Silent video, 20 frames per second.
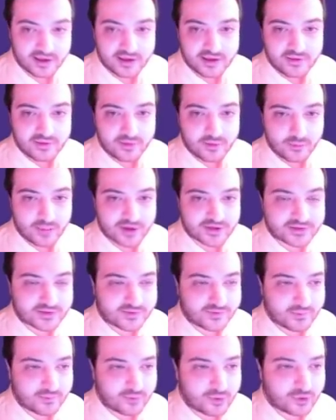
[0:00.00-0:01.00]
The rest
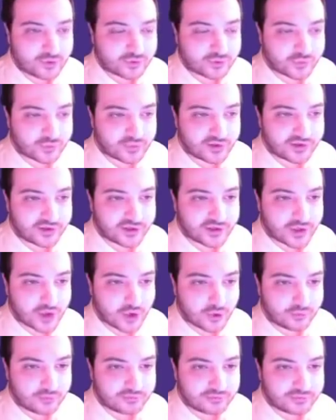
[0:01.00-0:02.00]
of the moves really
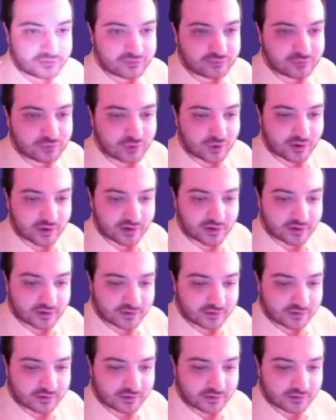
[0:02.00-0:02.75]
don't work.